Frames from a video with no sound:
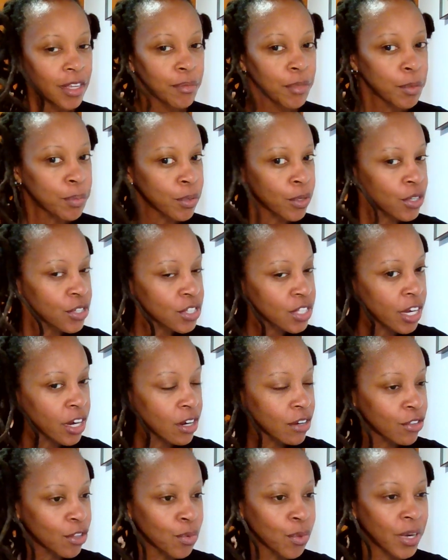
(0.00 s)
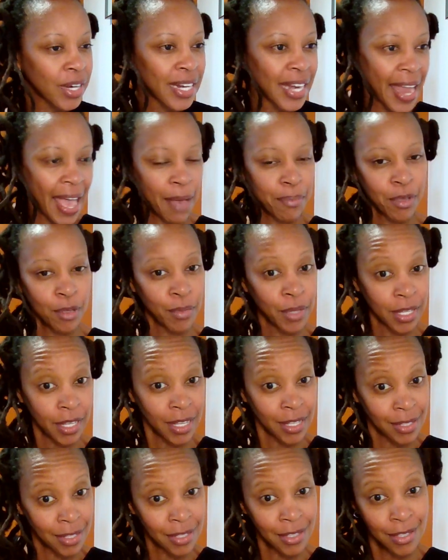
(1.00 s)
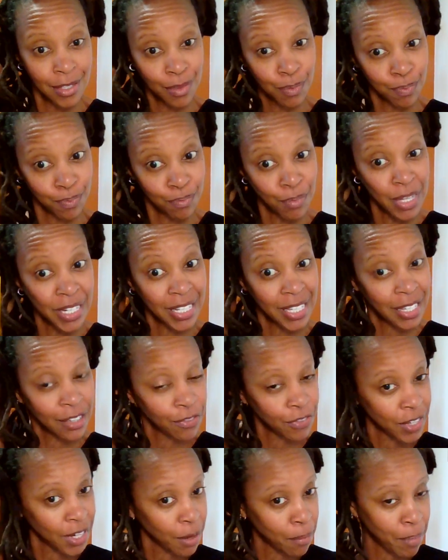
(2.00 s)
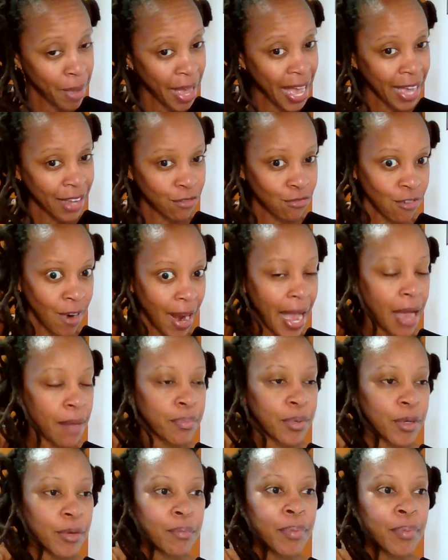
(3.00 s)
People are scared of the word nappy because it's been given a bad rap.